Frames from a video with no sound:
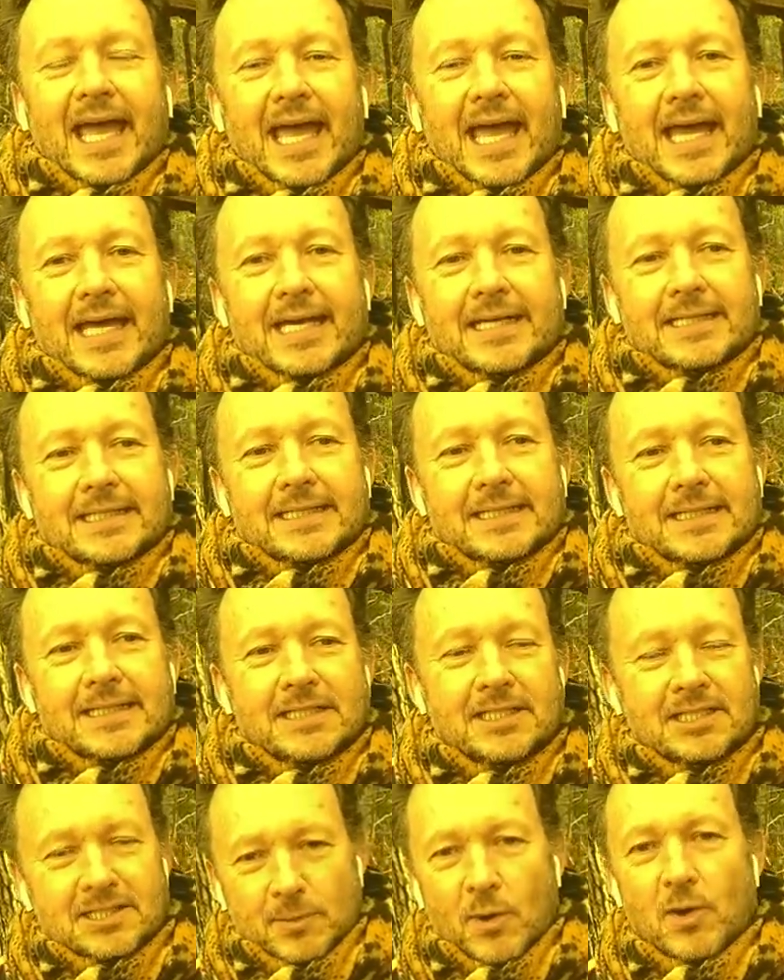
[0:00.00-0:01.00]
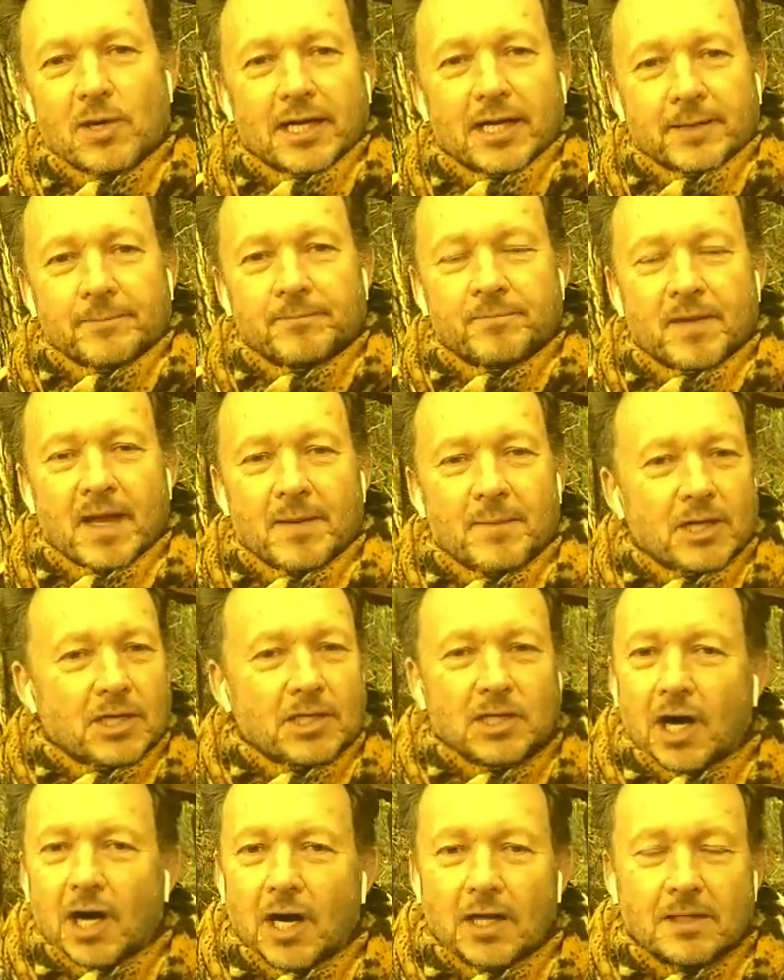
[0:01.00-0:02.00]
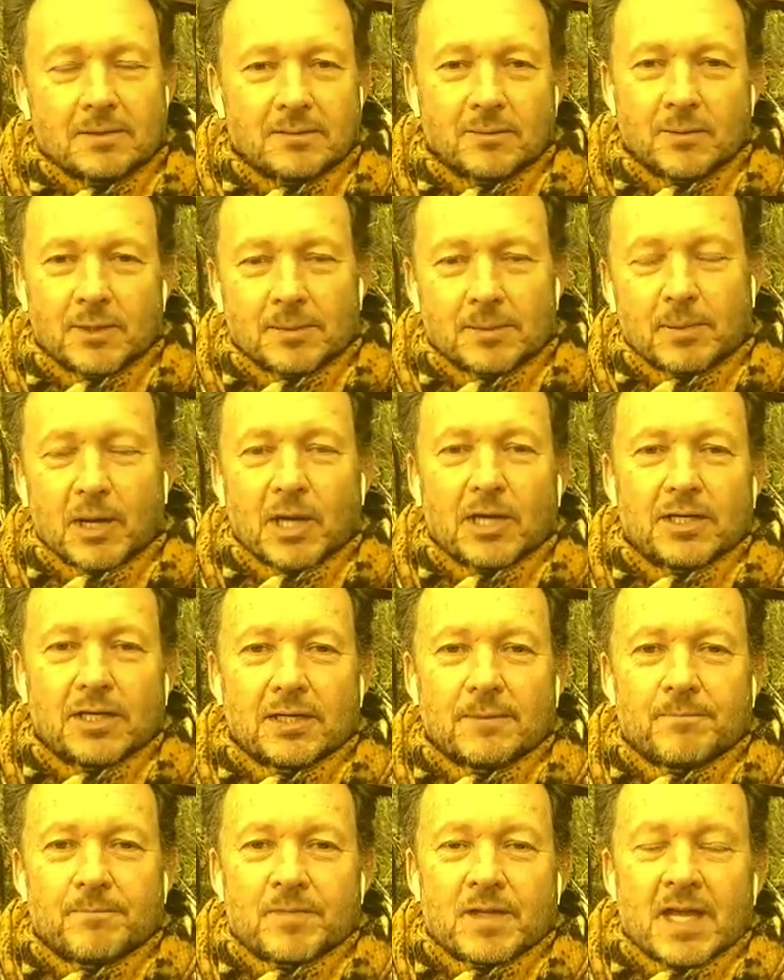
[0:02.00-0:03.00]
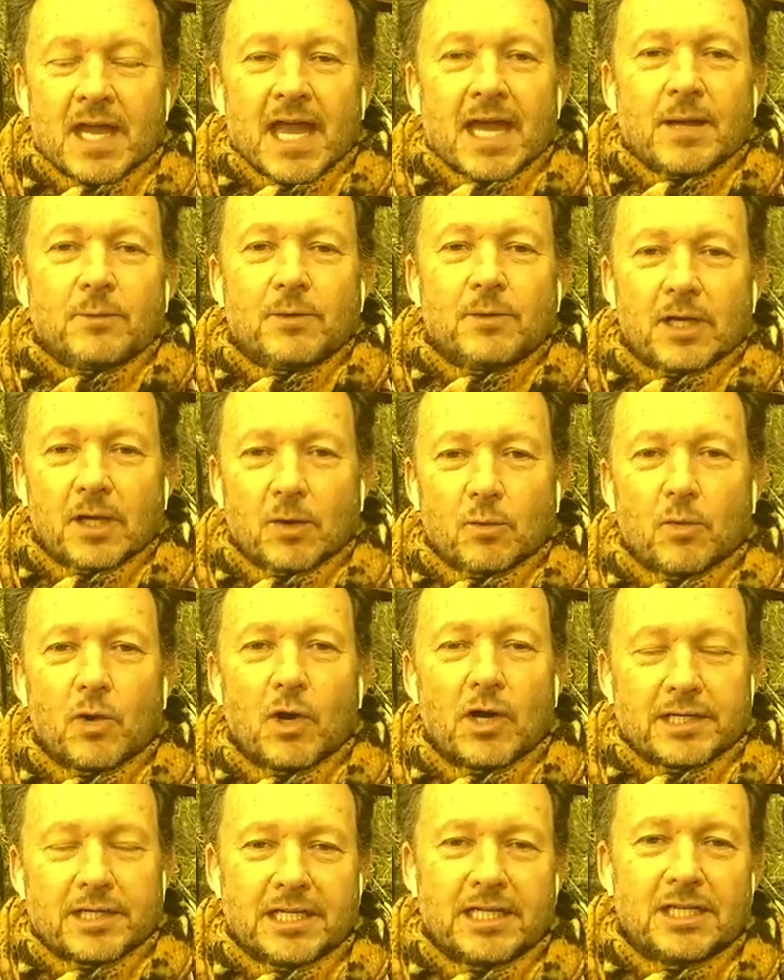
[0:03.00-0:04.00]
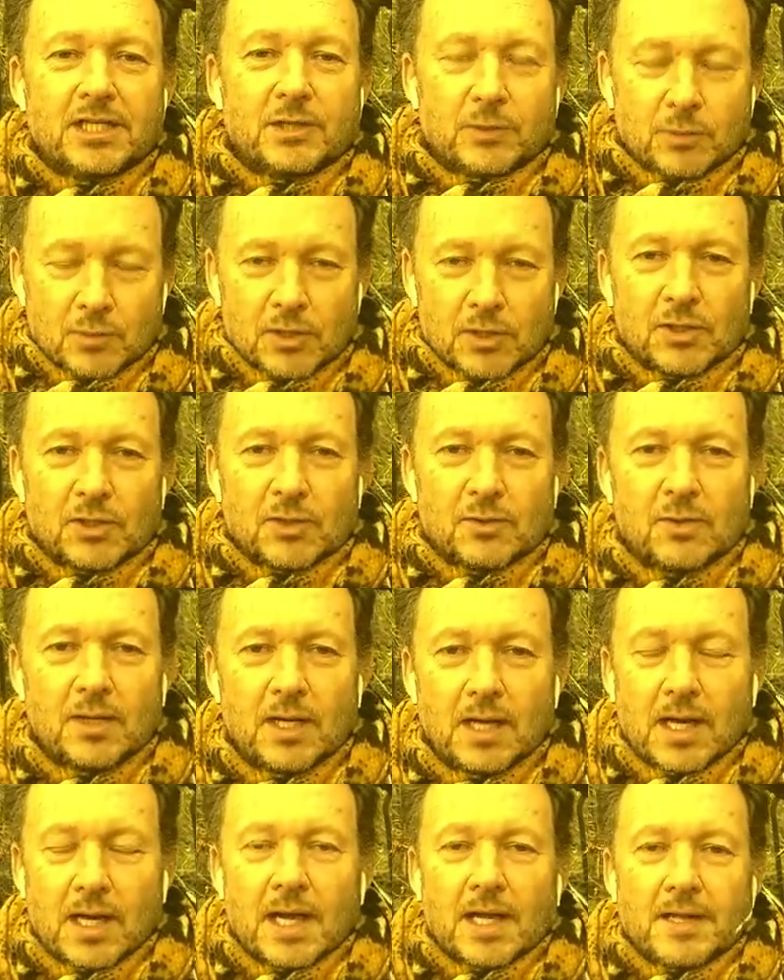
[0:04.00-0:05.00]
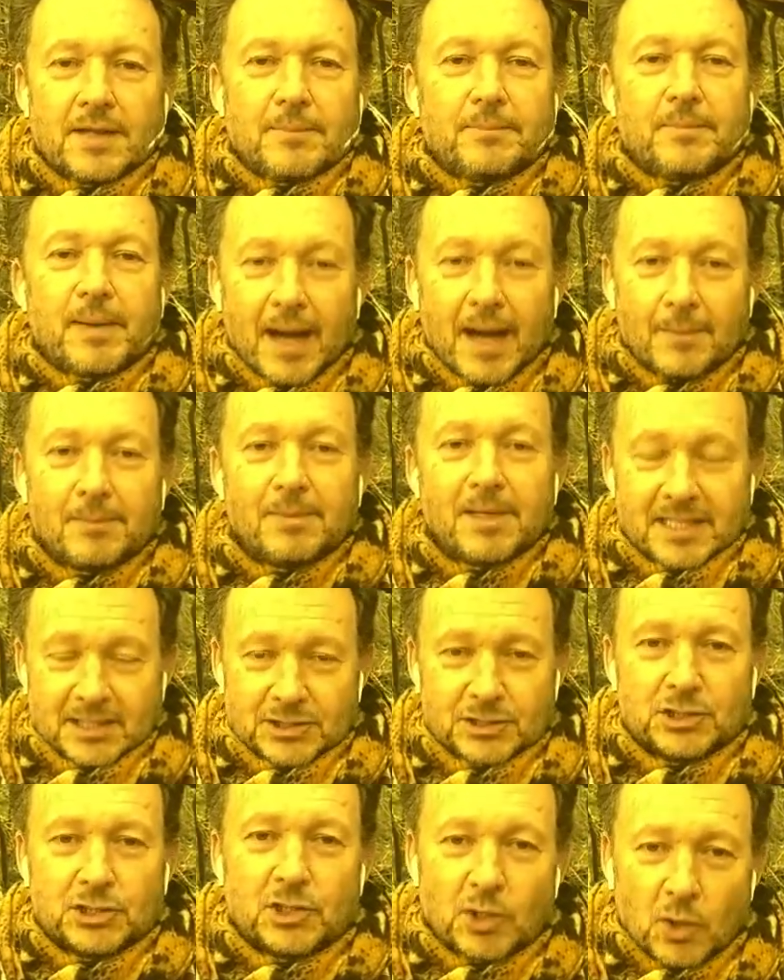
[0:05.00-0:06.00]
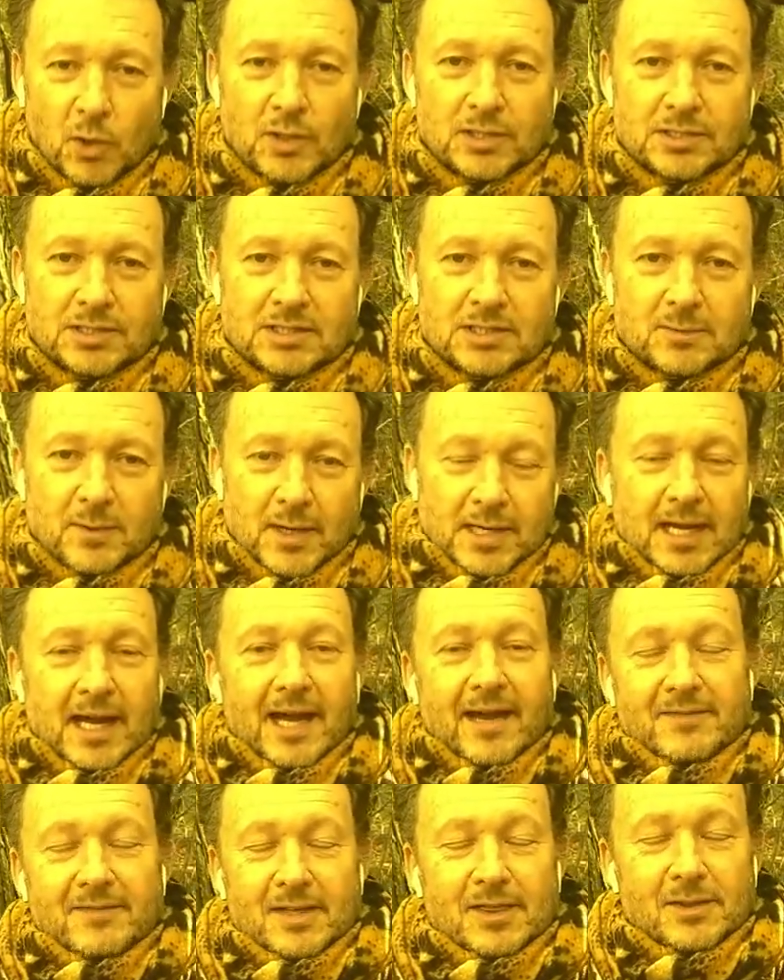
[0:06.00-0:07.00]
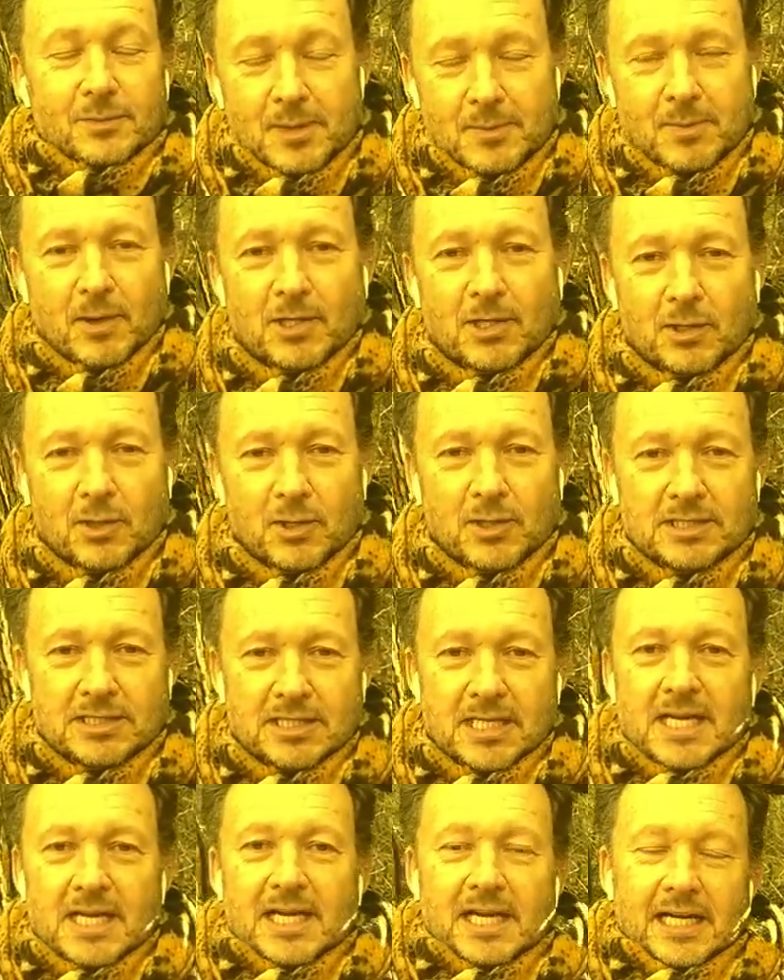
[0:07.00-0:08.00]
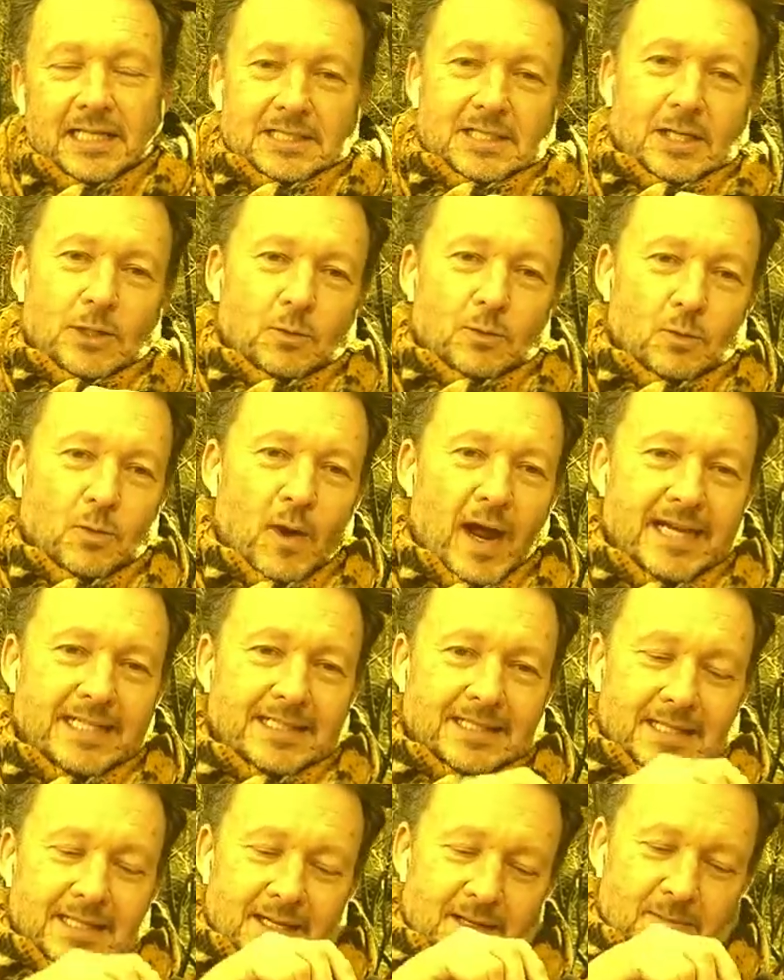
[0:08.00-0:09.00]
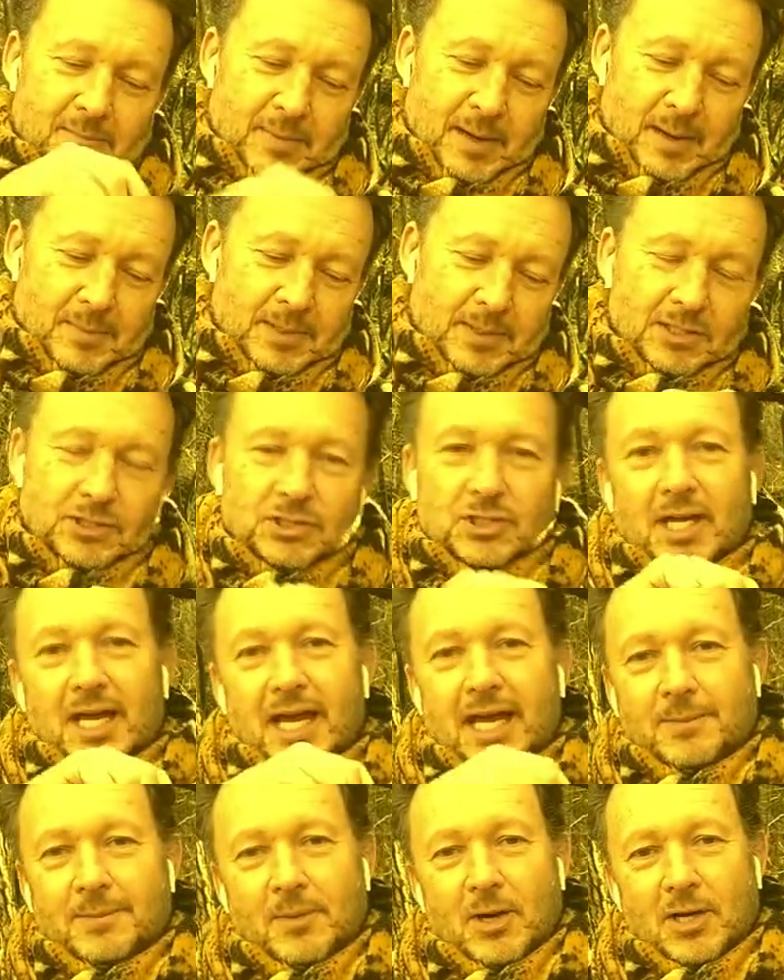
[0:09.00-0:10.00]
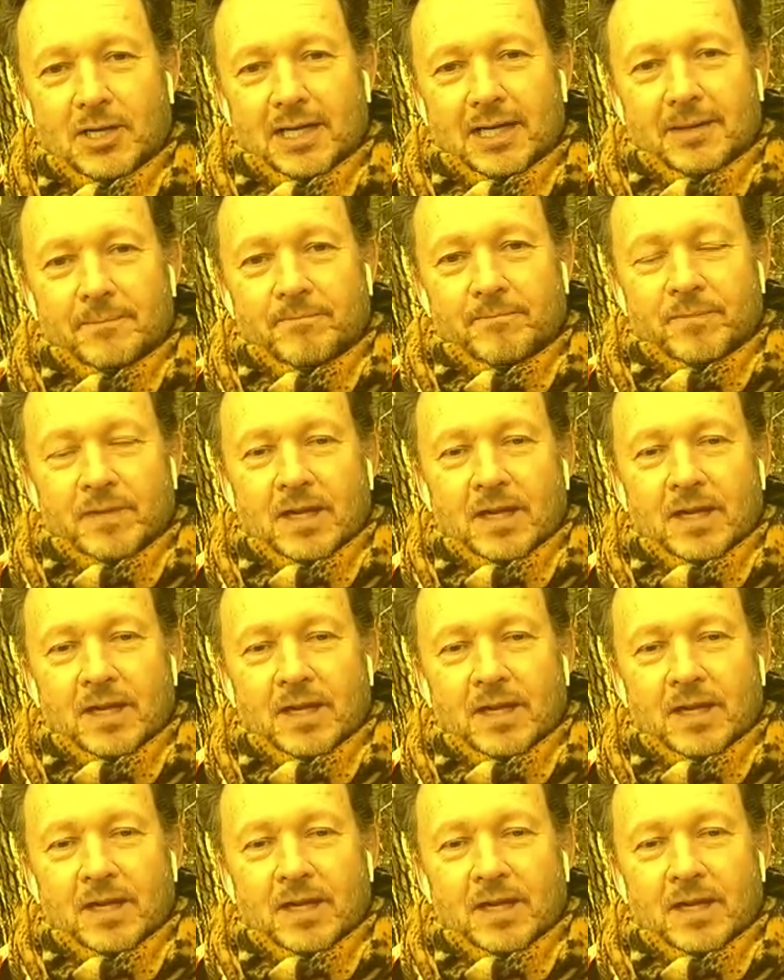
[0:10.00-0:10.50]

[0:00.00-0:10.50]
And this morning, I'm on a call with a partner, and we are working through the Publish course, right? I have a three-part course. It's called Write, Publish, and Market.